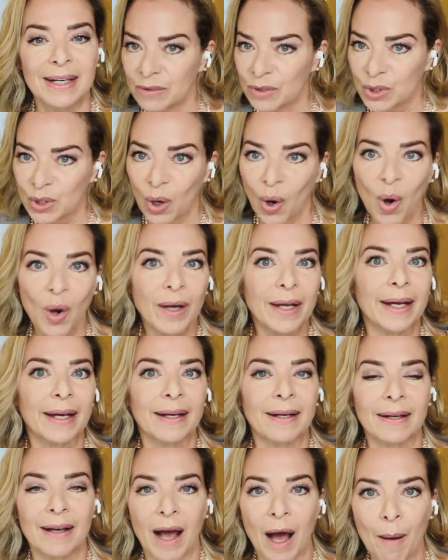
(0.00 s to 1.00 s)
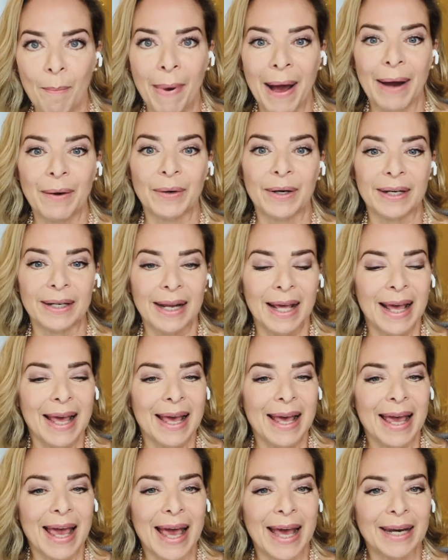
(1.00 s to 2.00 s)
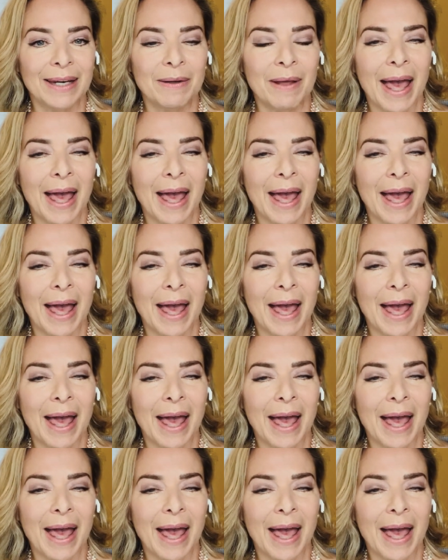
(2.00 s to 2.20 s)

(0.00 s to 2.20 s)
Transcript: talking about it and